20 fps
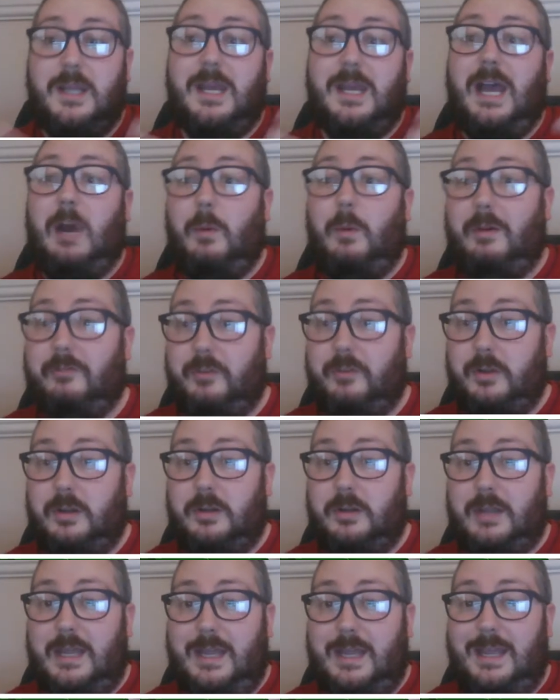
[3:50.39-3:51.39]
However,
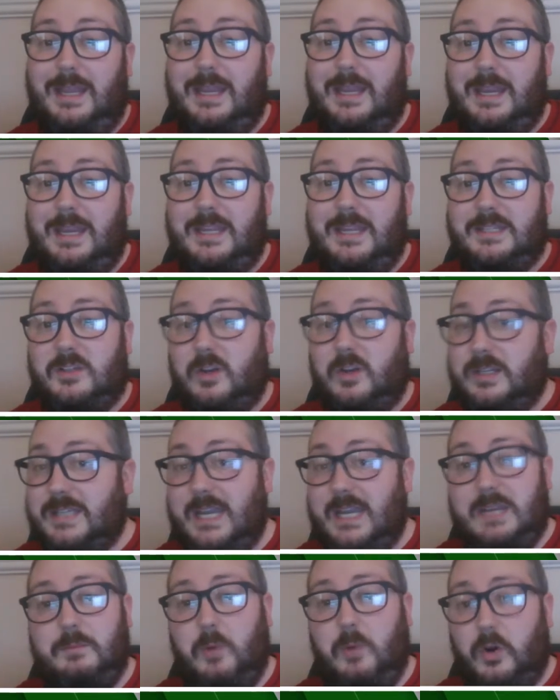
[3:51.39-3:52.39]
it is going to
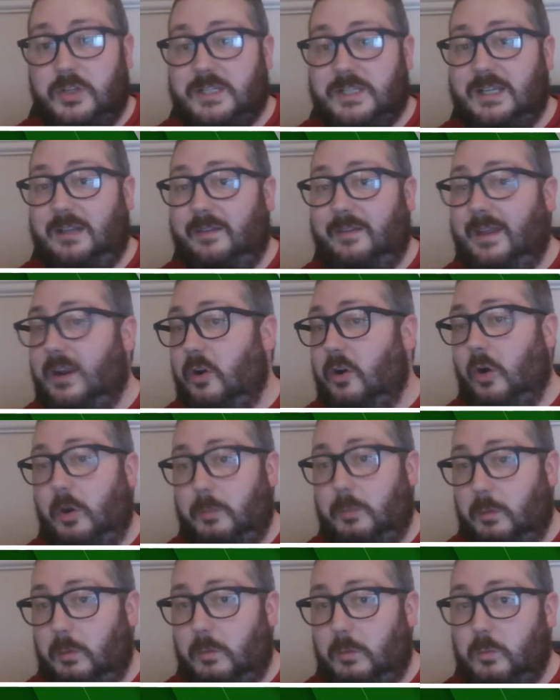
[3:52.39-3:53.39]
take you more skill than a
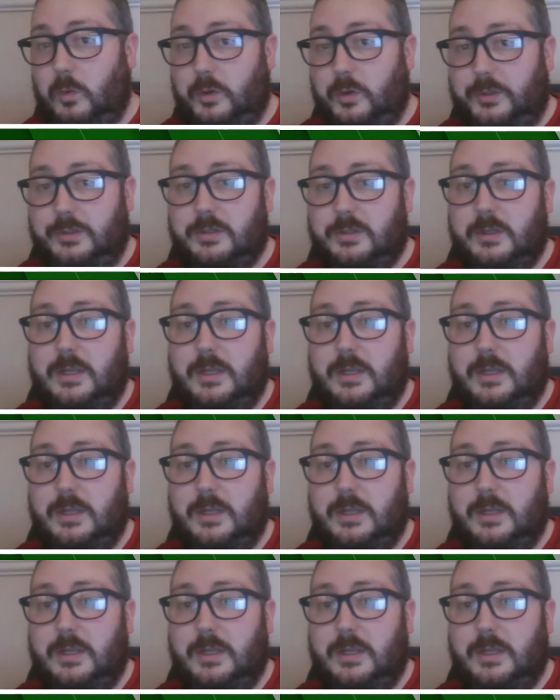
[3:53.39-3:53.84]
normal one would,